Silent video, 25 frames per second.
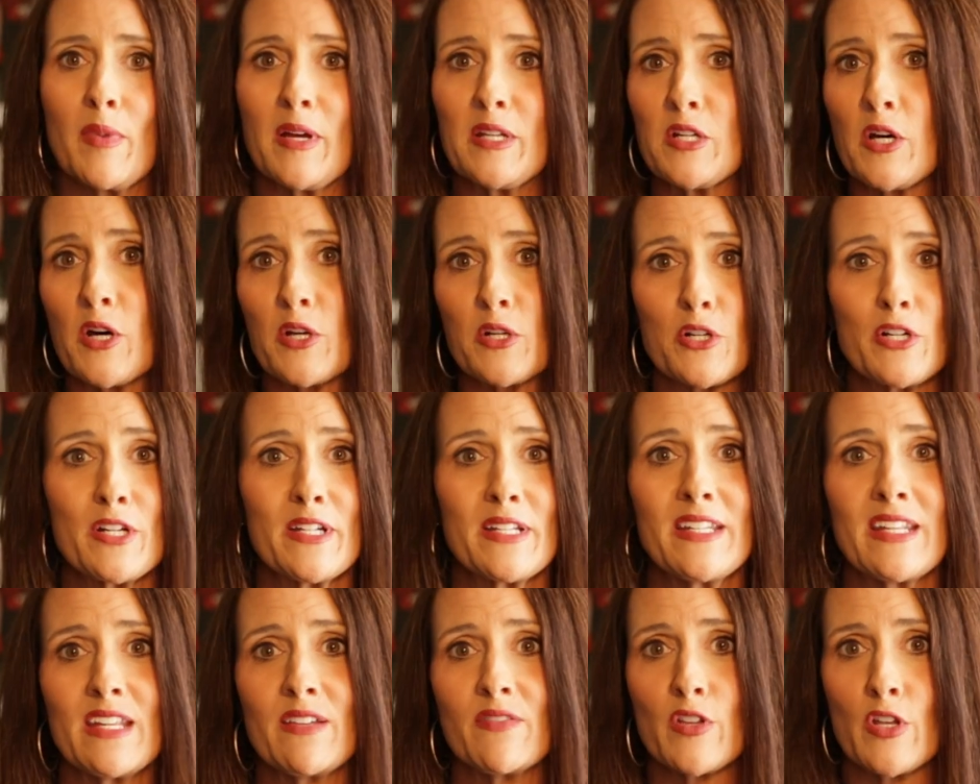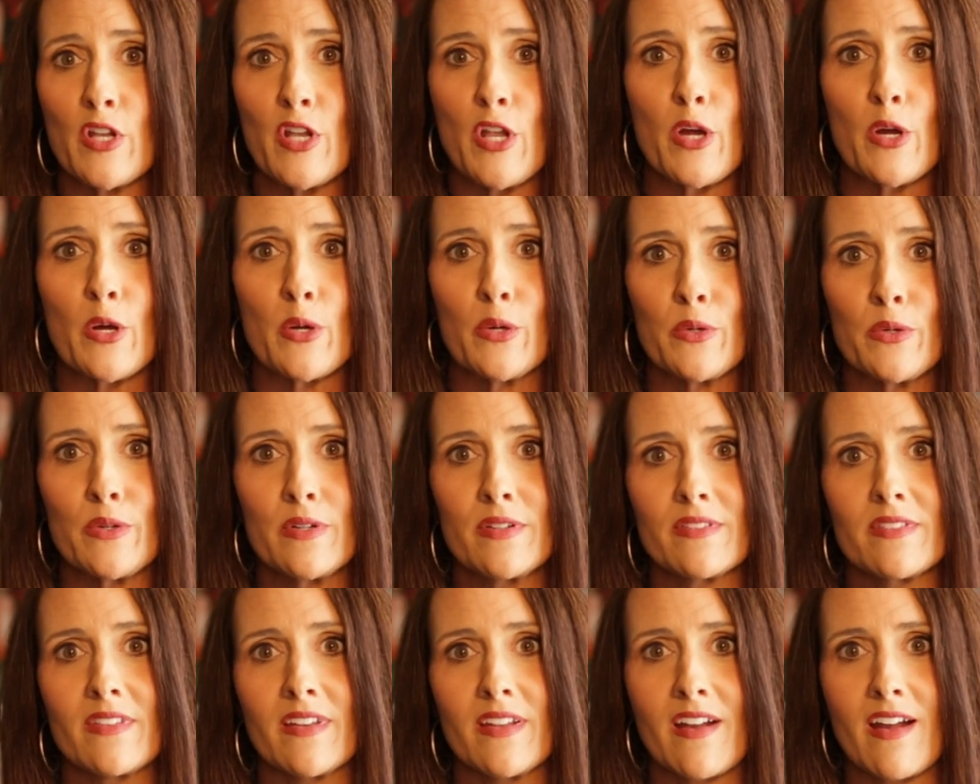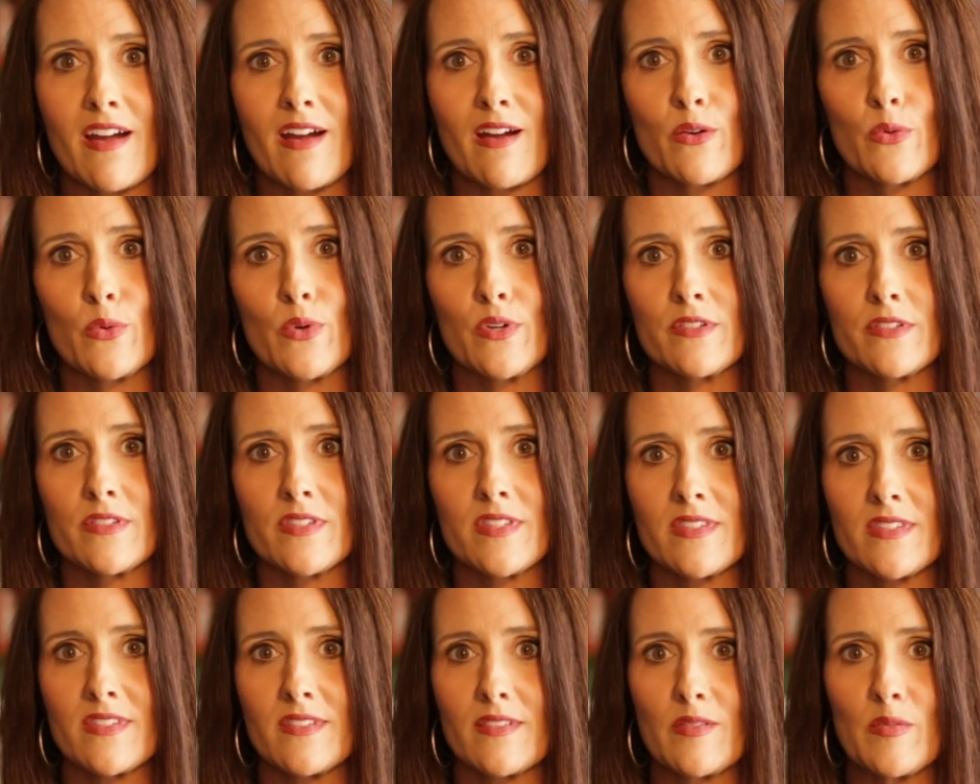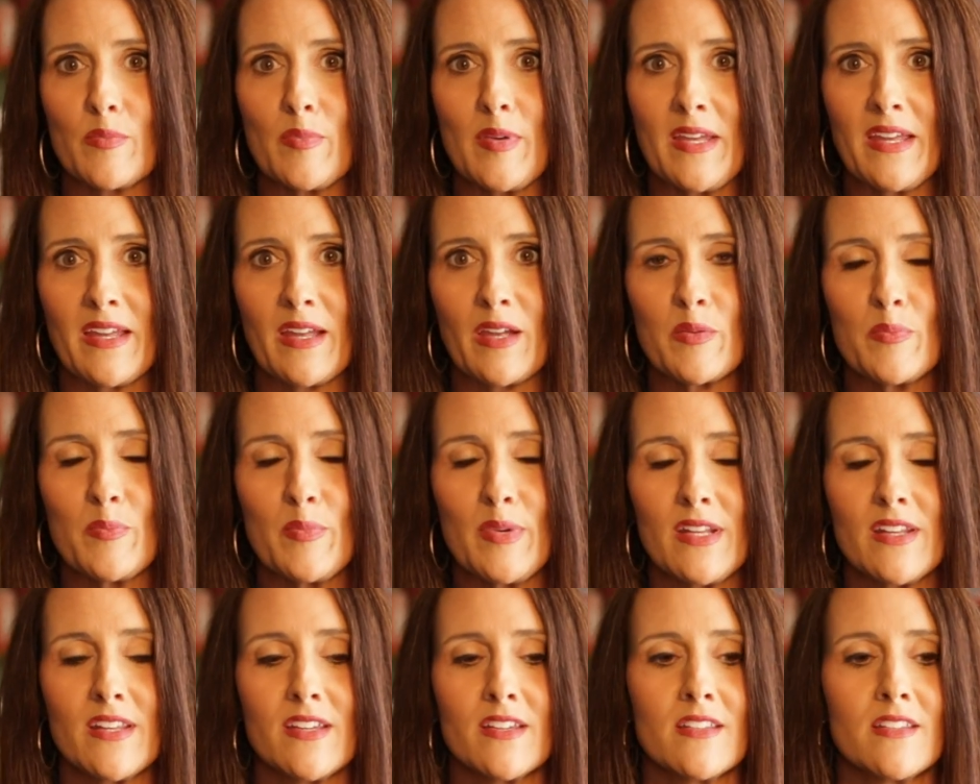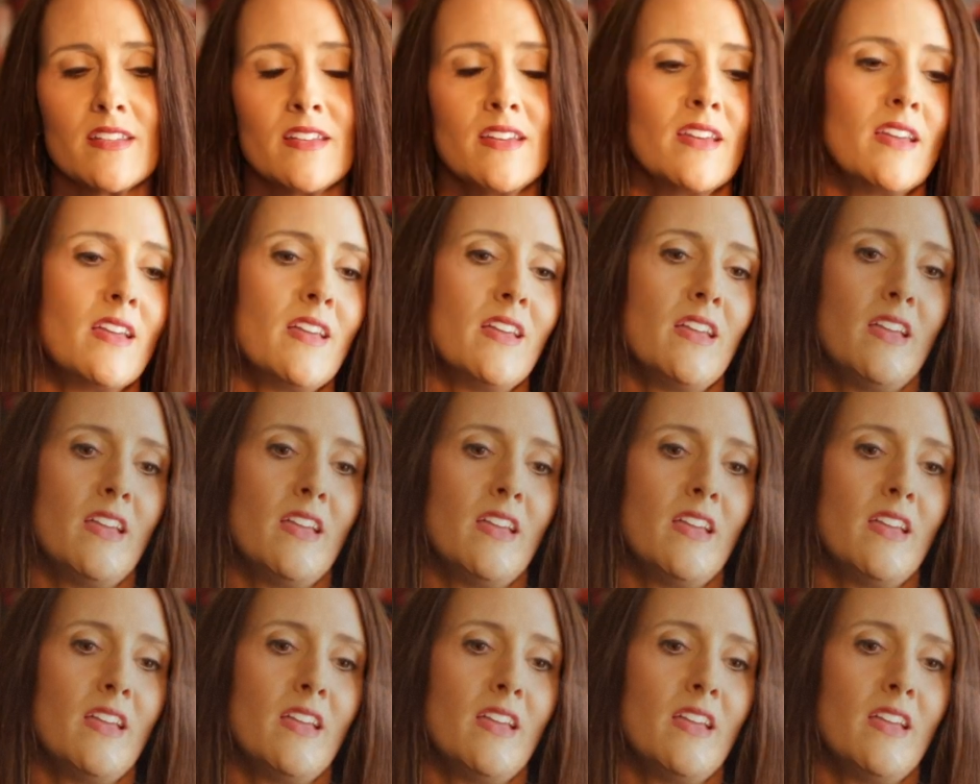My daughter didn't even know that I was being admitted.